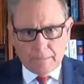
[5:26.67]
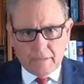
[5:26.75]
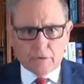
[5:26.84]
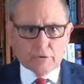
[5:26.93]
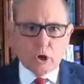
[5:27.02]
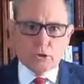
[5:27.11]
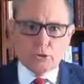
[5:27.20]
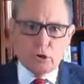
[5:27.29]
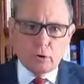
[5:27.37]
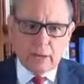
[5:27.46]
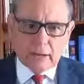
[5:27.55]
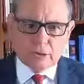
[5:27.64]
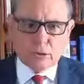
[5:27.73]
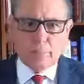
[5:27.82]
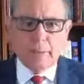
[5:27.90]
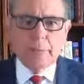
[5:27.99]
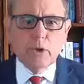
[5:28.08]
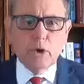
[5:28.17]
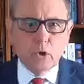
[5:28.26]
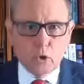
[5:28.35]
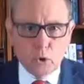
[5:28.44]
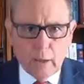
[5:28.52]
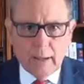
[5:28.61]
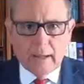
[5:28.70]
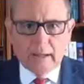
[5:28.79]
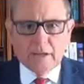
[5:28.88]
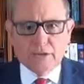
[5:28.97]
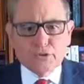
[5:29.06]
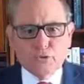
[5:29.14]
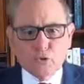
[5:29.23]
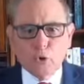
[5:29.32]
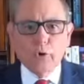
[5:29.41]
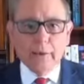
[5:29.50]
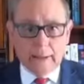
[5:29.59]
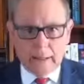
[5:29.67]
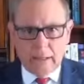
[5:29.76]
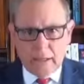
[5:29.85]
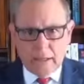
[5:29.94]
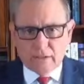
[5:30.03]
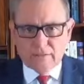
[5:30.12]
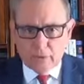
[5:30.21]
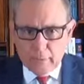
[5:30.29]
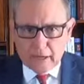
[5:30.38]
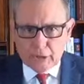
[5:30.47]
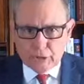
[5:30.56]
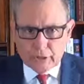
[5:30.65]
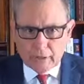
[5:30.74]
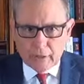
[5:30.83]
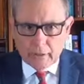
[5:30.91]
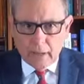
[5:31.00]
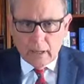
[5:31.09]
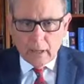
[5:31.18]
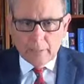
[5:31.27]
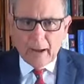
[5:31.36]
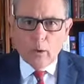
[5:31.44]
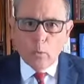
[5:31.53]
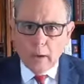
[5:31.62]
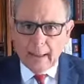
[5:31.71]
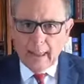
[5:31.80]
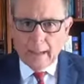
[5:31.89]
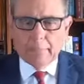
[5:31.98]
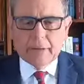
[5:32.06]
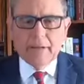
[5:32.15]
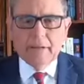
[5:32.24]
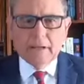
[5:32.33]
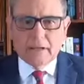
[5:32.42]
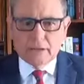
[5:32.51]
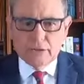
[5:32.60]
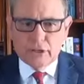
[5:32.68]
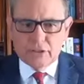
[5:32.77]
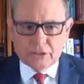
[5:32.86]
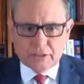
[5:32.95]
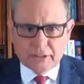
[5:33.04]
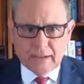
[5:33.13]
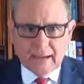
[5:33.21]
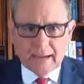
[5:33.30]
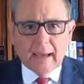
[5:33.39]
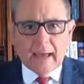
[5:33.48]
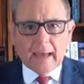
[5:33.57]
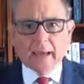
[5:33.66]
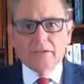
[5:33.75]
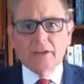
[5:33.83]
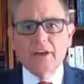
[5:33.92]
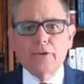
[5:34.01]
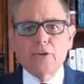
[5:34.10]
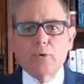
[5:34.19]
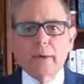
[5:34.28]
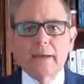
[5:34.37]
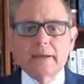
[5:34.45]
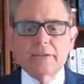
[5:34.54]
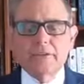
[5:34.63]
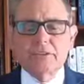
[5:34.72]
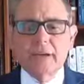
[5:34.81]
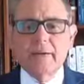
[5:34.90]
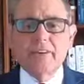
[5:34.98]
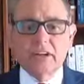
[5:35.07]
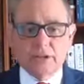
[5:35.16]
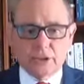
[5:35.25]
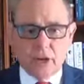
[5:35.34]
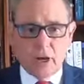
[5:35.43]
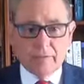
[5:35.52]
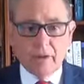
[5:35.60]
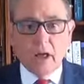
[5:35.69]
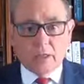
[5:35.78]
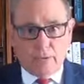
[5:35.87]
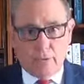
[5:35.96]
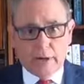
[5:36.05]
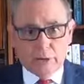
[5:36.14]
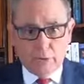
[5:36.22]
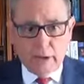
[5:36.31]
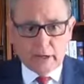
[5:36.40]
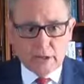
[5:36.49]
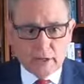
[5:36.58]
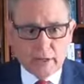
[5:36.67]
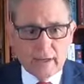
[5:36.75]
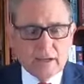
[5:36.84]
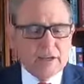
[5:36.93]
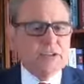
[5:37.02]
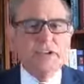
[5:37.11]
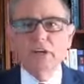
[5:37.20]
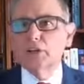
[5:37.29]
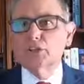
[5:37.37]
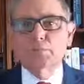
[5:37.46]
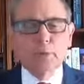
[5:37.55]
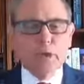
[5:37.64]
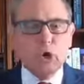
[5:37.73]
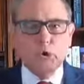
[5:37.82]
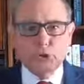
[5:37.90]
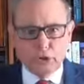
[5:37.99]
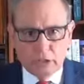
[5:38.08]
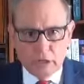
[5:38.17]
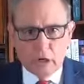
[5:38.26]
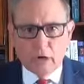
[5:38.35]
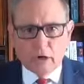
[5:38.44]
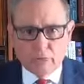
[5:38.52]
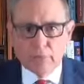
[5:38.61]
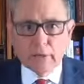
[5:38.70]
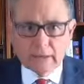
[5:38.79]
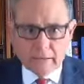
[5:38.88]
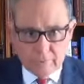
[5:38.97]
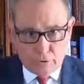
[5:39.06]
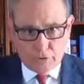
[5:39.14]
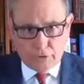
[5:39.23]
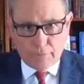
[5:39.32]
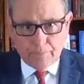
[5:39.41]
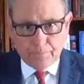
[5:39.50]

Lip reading: There's also extra-biblical historic information about what happened in Jesus' day. And I'll tell you, the greatest evidence of the resurrection is the explosion of believers.